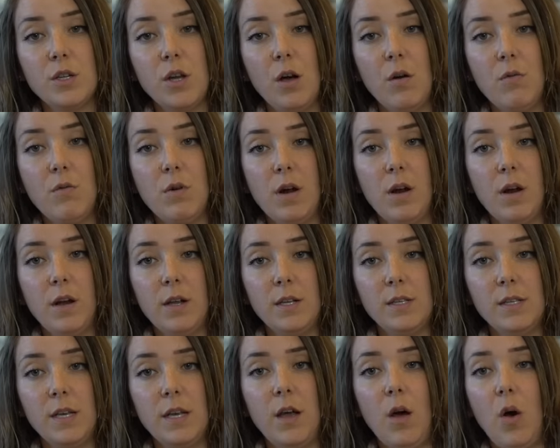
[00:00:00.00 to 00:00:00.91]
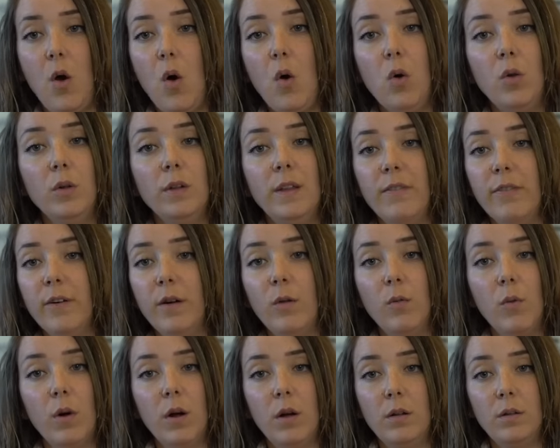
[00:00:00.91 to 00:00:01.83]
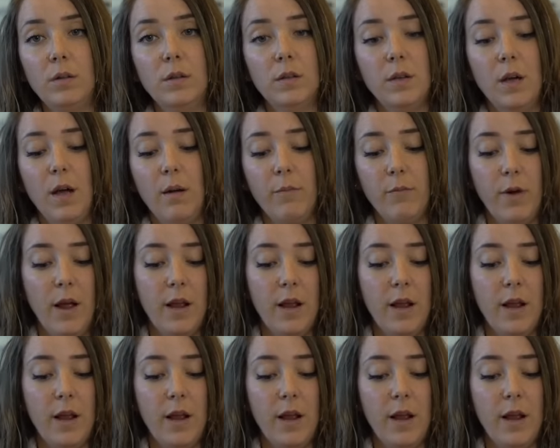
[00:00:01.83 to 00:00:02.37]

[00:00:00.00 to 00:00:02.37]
a toner. It's like a whole different world. I'm